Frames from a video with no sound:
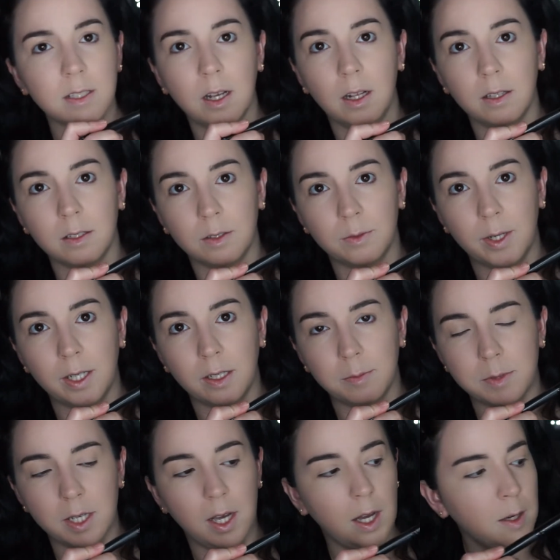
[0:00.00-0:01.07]
color right
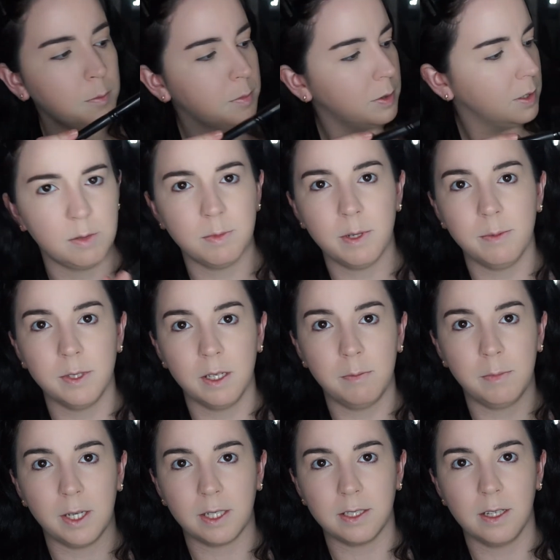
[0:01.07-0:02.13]
up top. Sometimes I
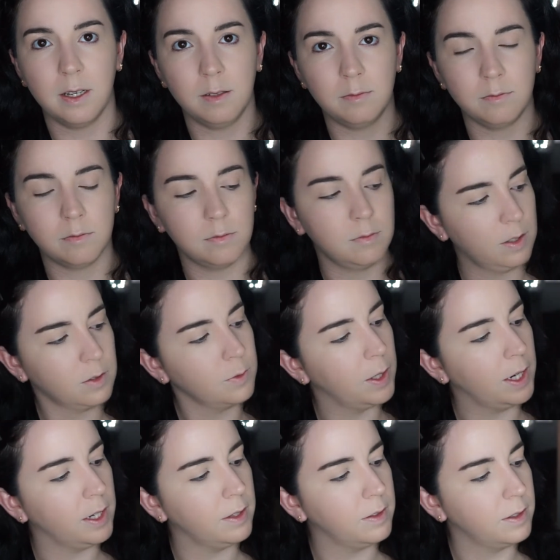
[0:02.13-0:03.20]
mix them their
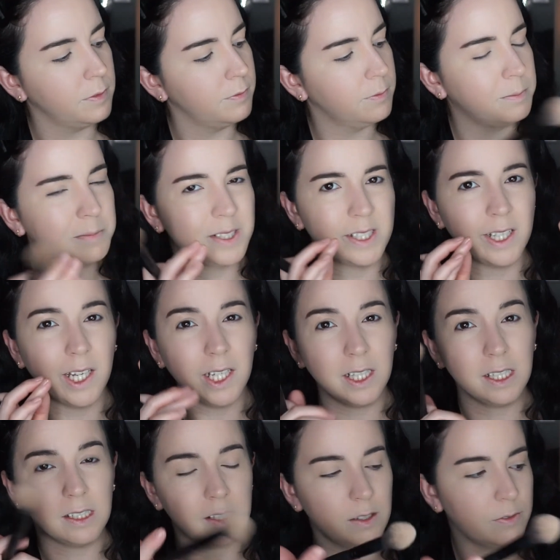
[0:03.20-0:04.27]
way. They're
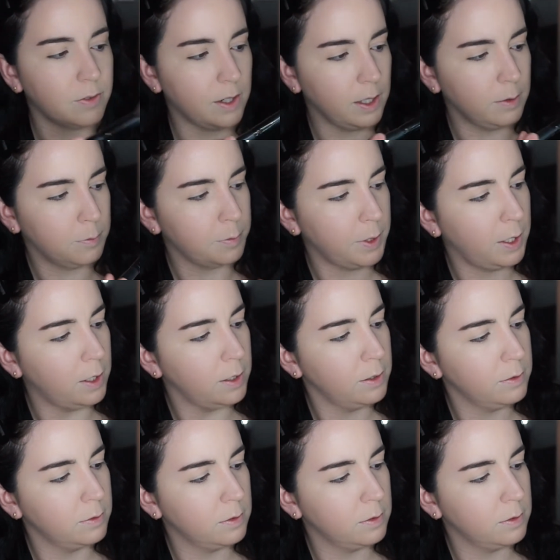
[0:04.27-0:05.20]
slightly different, but